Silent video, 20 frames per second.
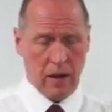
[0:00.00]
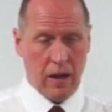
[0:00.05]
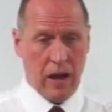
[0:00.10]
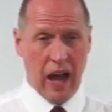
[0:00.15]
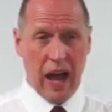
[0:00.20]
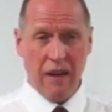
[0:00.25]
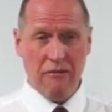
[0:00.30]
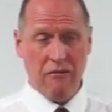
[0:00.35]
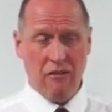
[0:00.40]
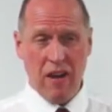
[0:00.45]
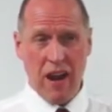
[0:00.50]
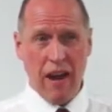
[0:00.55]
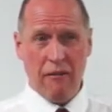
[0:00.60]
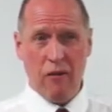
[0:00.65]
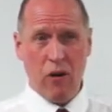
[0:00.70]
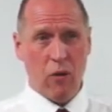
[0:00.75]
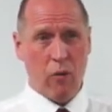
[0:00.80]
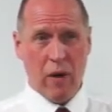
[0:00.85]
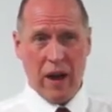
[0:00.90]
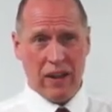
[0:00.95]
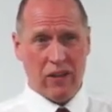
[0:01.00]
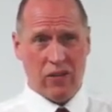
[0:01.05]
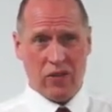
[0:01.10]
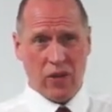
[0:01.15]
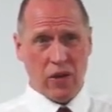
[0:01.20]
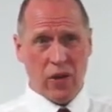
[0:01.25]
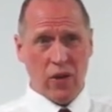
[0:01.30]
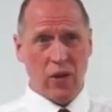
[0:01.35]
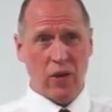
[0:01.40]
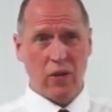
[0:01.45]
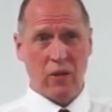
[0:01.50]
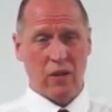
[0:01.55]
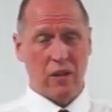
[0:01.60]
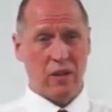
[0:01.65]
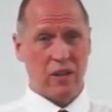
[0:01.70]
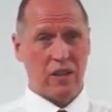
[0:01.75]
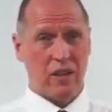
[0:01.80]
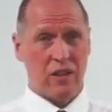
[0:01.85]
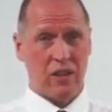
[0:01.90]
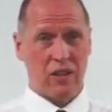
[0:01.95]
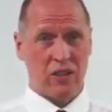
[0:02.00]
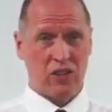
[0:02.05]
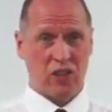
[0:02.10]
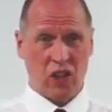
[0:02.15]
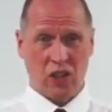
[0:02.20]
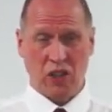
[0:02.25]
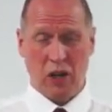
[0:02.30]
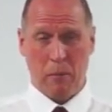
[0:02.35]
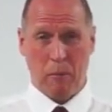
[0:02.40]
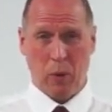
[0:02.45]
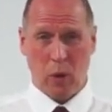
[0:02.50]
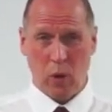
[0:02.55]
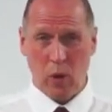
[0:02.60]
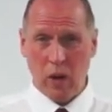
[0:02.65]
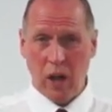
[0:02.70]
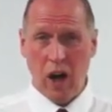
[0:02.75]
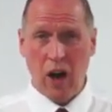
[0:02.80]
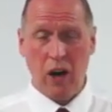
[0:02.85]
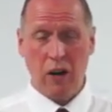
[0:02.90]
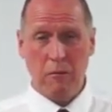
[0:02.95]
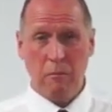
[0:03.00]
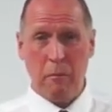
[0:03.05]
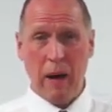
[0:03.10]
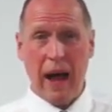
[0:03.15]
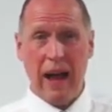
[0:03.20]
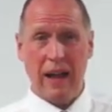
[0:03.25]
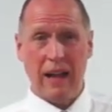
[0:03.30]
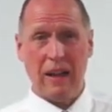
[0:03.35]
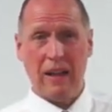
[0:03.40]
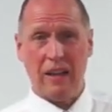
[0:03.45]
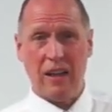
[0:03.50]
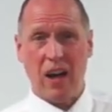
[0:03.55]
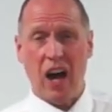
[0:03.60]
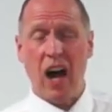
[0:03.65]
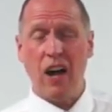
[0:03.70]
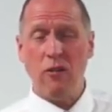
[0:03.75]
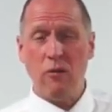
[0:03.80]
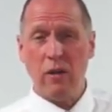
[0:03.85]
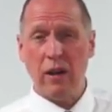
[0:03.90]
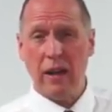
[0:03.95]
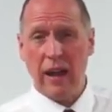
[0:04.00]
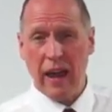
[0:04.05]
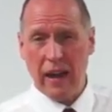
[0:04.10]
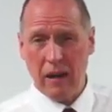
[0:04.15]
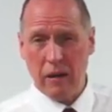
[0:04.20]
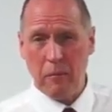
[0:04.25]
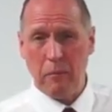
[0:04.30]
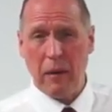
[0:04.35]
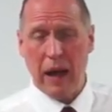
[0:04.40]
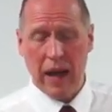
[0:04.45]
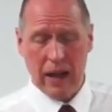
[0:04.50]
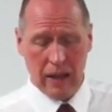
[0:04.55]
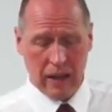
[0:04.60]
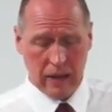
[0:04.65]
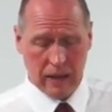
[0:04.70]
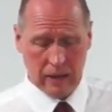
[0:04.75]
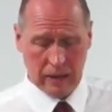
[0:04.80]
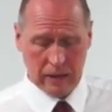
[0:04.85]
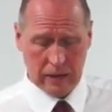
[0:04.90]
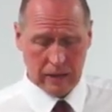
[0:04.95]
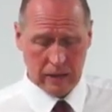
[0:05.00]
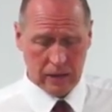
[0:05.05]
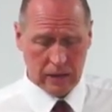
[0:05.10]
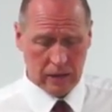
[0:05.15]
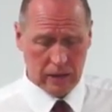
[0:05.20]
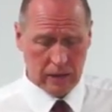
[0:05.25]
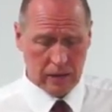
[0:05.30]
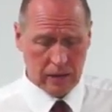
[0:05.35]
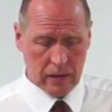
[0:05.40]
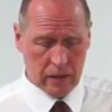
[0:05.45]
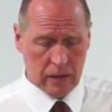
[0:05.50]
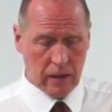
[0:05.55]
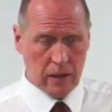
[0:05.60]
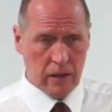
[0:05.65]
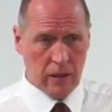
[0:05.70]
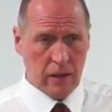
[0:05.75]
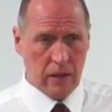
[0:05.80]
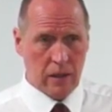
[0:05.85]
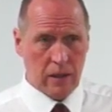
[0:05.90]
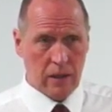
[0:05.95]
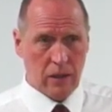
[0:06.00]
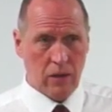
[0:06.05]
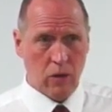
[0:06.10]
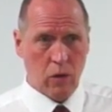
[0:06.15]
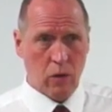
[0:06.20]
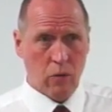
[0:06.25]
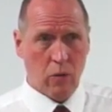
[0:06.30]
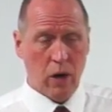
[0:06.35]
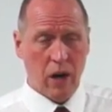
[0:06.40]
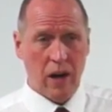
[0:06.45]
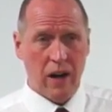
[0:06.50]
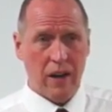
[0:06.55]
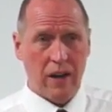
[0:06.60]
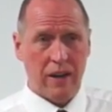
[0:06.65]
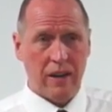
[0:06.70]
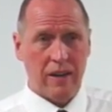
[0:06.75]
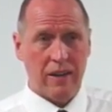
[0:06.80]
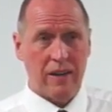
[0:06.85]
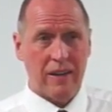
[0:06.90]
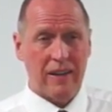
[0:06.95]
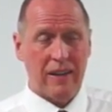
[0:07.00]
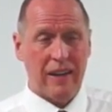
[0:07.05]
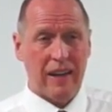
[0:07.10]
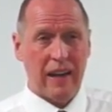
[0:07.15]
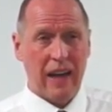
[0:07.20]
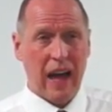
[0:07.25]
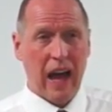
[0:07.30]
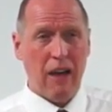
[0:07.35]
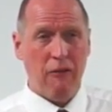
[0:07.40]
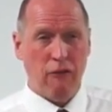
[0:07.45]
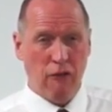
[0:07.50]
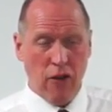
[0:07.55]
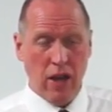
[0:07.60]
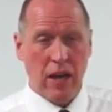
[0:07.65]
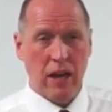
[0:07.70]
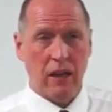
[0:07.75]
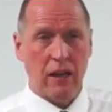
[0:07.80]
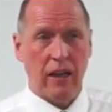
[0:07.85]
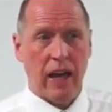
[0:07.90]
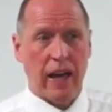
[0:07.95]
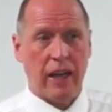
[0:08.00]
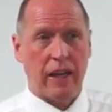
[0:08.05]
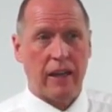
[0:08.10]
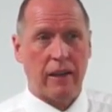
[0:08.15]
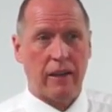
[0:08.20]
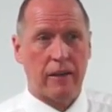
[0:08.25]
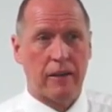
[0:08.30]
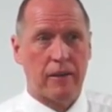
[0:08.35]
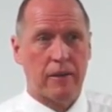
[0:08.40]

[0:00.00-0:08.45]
I've never went through such a prolonged battle, unrelenting battle, where I feel like